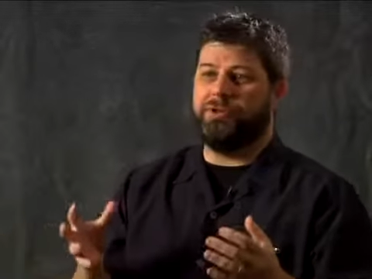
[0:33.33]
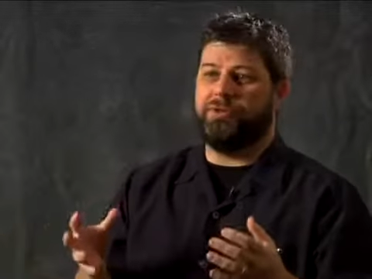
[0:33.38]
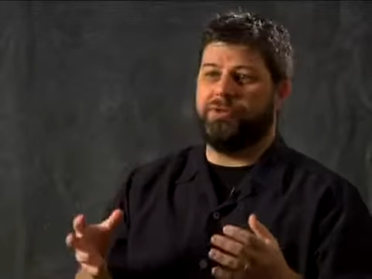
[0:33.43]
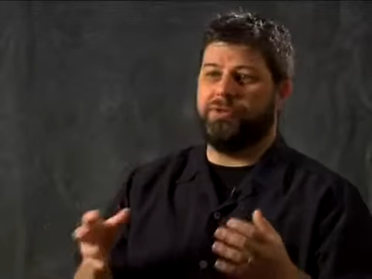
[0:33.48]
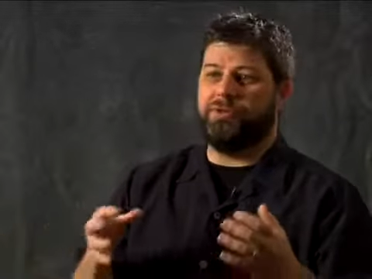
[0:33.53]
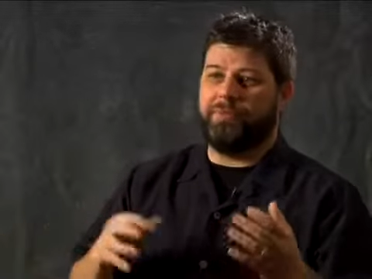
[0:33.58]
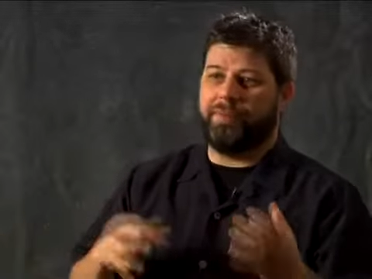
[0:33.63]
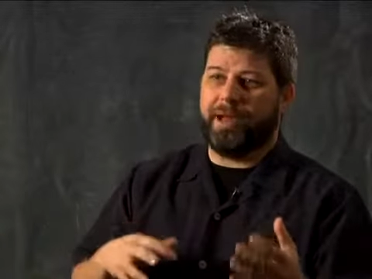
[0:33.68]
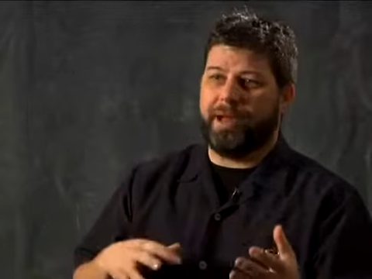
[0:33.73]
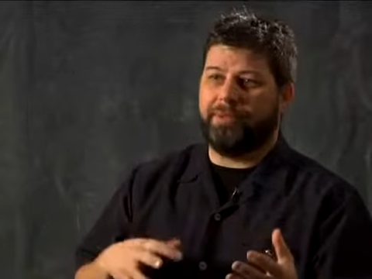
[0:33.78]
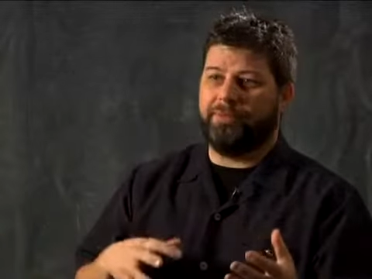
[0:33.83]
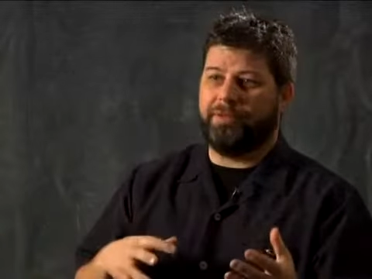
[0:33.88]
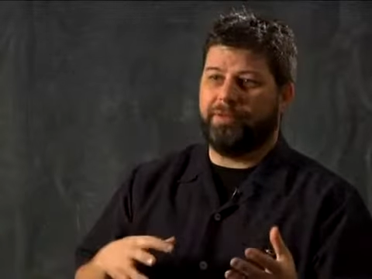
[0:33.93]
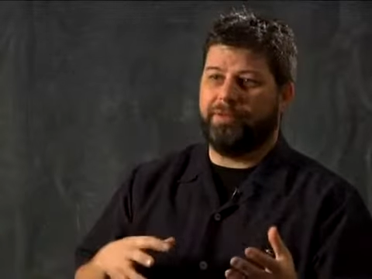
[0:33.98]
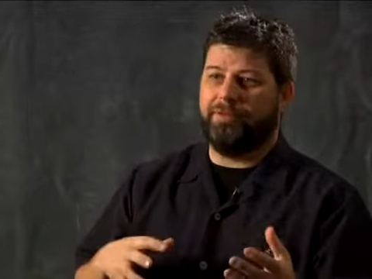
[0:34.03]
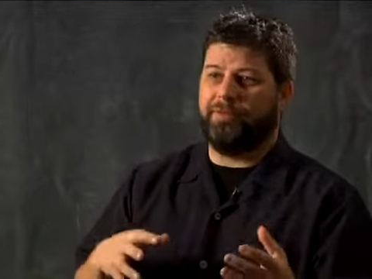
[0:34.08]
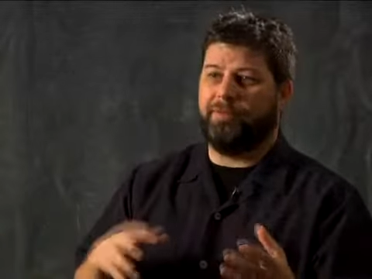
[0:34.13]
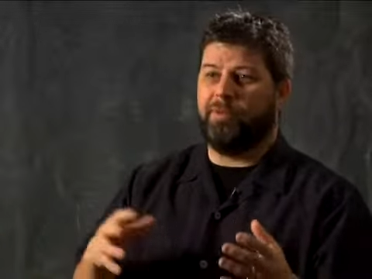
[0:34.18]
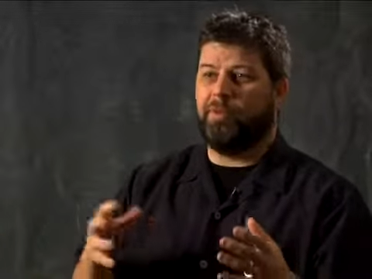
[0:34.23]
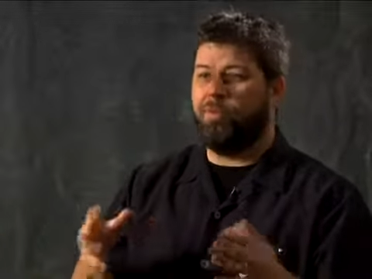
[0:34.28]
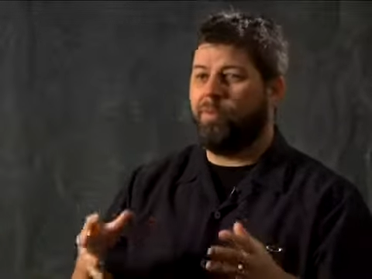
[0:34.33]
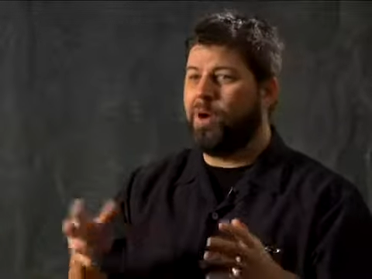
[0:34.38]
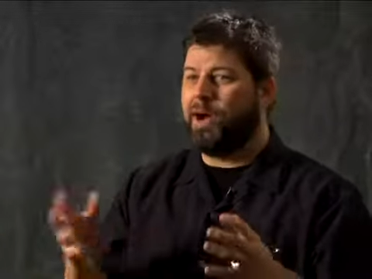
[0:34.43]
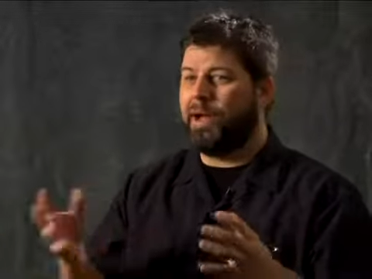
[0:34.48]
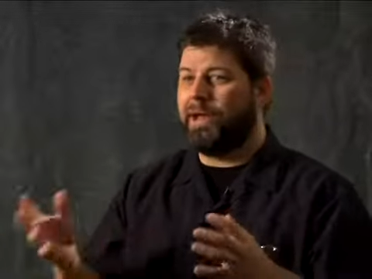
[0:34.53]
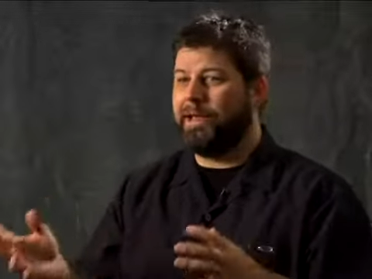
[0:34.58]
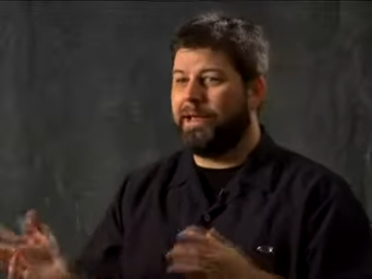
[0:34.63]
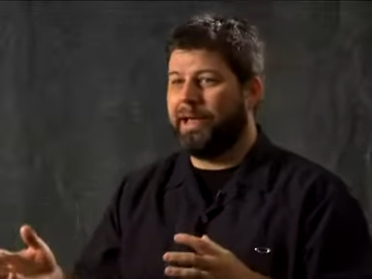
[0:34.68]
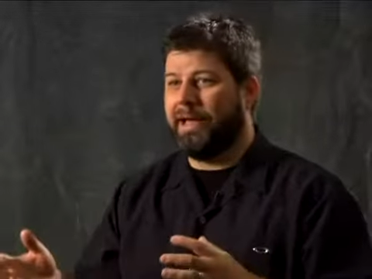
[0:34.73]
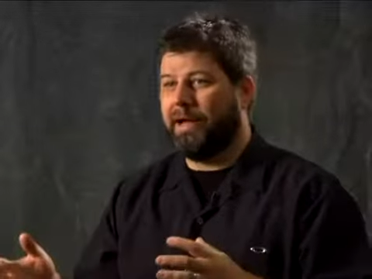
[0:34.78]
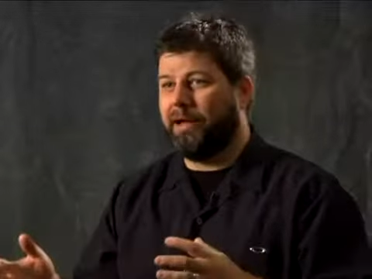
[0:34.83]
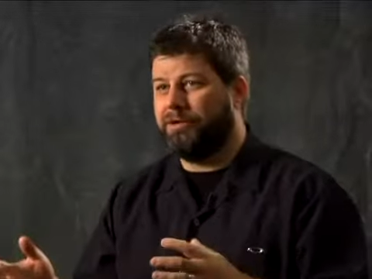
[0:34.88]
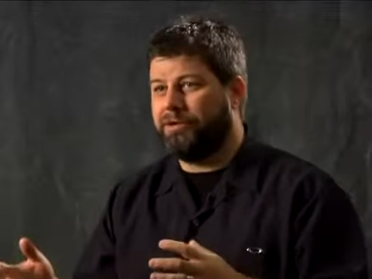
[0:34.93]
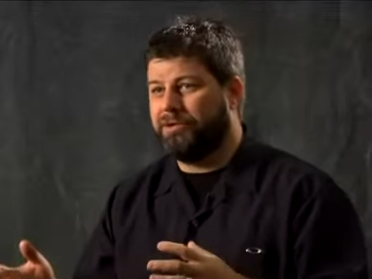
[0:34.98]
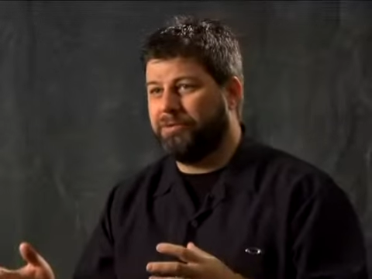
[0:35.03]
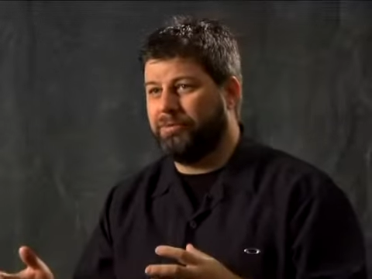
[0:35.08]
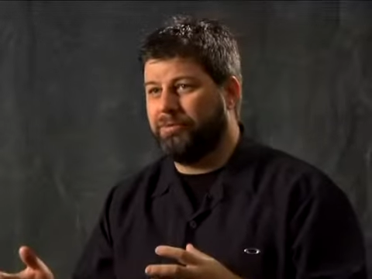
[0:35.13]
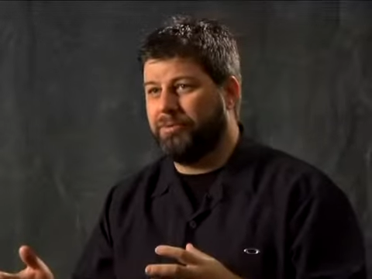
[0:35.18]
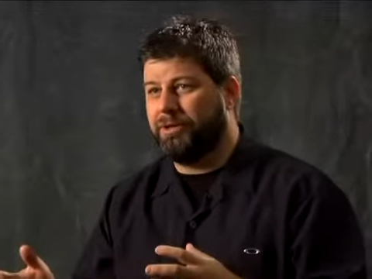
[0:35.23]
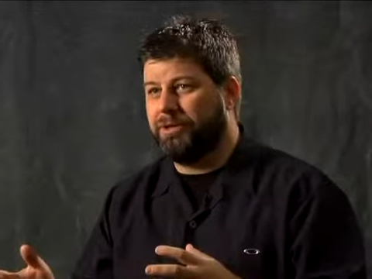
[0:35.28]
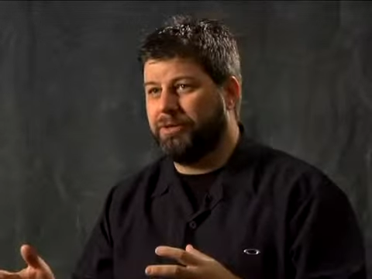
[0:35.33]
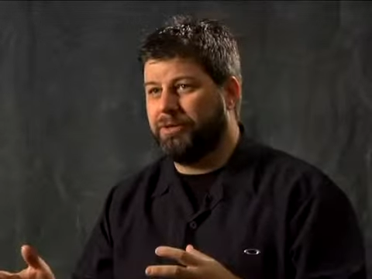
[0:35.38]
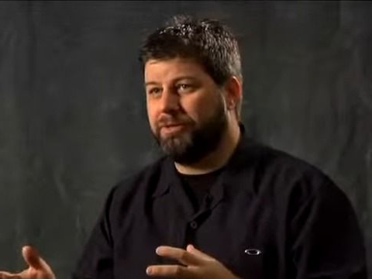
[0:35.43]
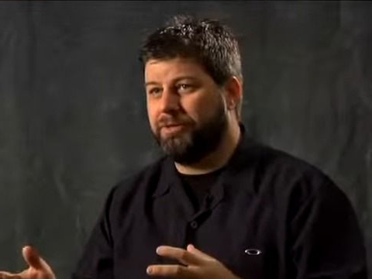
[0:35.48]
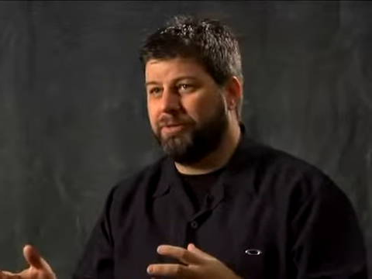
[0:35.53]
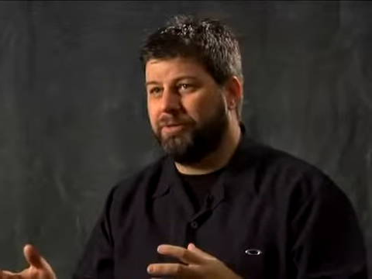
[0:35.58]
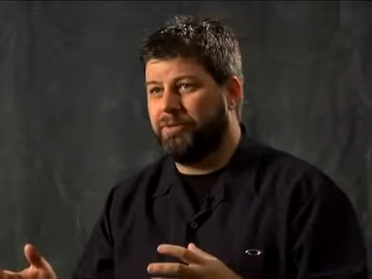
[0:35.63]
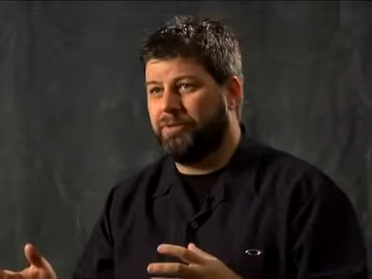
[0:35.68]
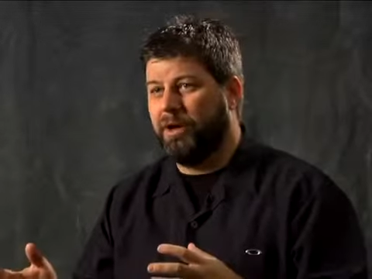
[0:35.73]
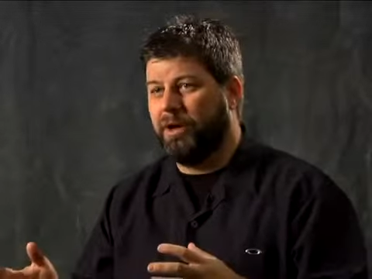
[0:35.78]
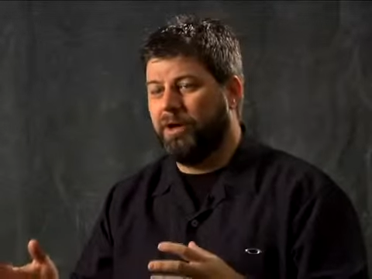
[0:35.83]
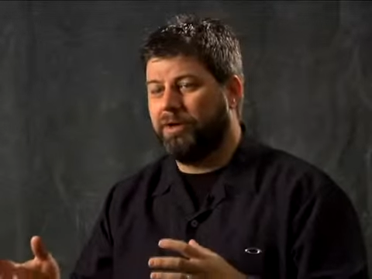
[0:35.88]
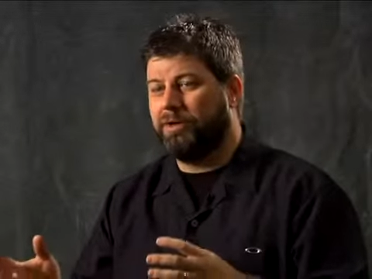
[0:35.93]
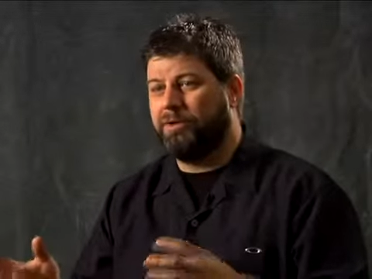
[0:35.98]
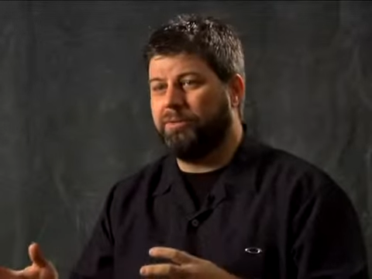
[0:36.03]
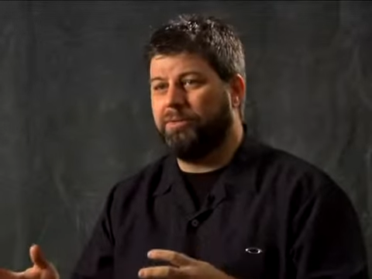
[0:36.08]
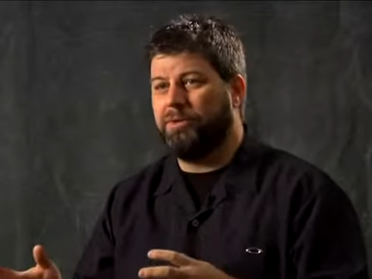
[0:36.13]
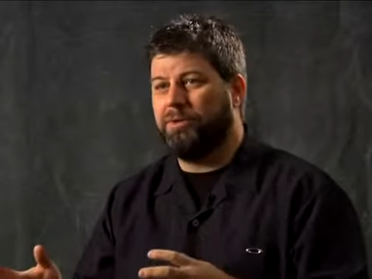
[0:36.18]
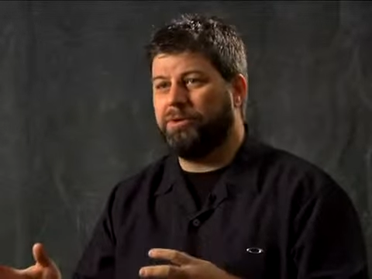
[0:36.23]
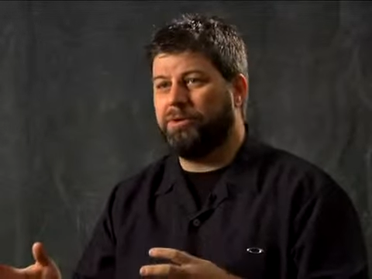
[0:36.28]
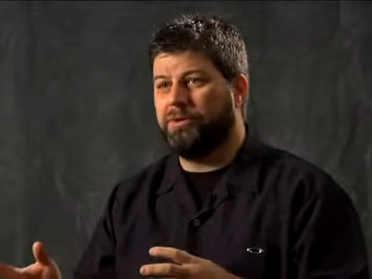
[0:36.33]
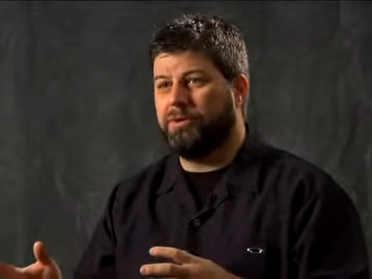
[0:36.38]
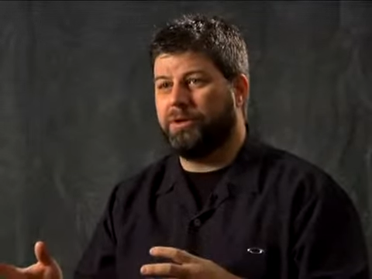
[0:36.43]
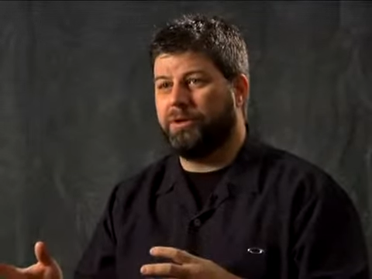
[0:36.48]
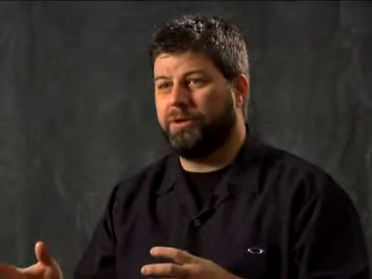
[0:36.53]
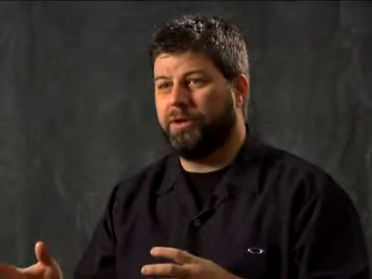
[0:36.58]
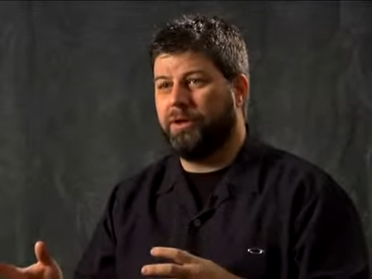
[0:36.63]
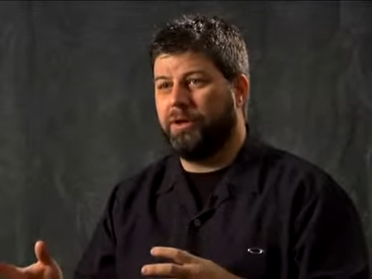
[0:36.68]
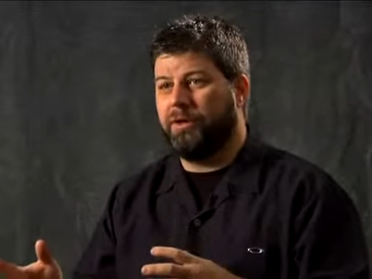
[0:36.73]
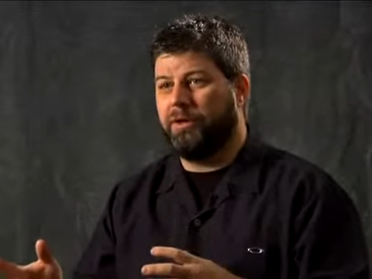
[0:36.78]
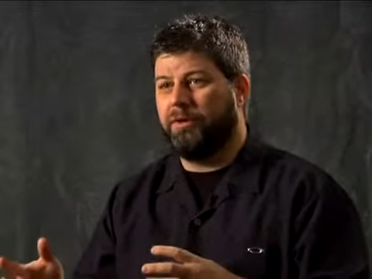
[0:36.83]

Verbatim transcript: do baptism or why and how should we do communion